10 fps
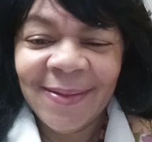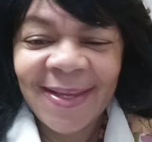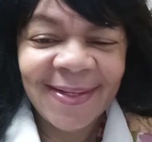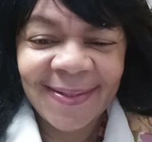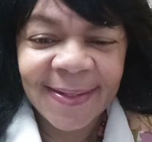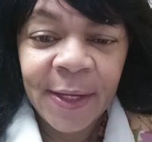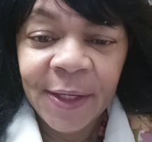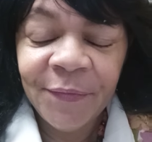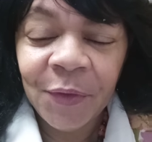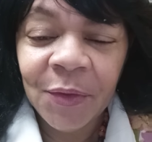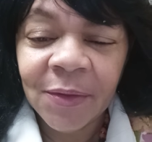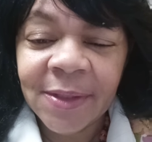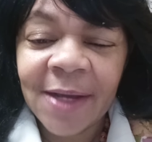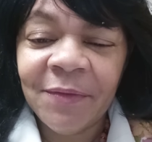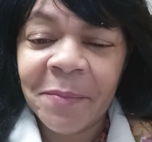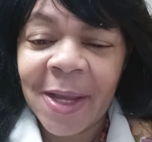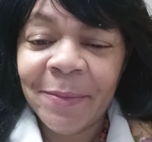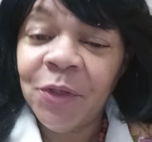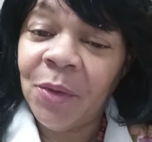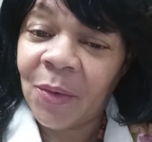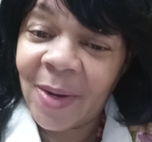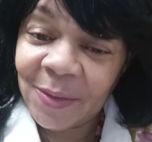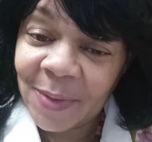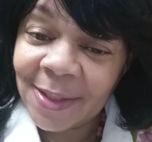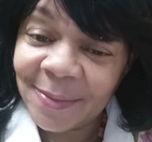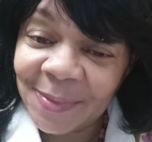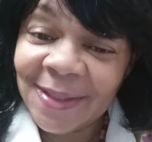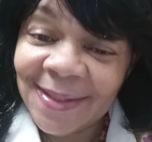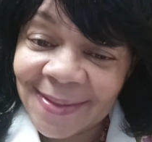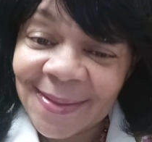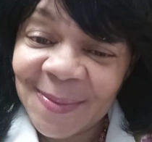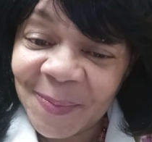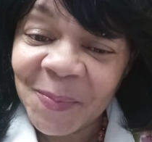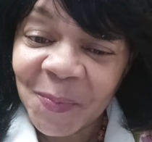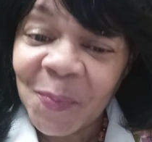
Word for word: Yes, if you don't have a Bible, you are quite welcome to listen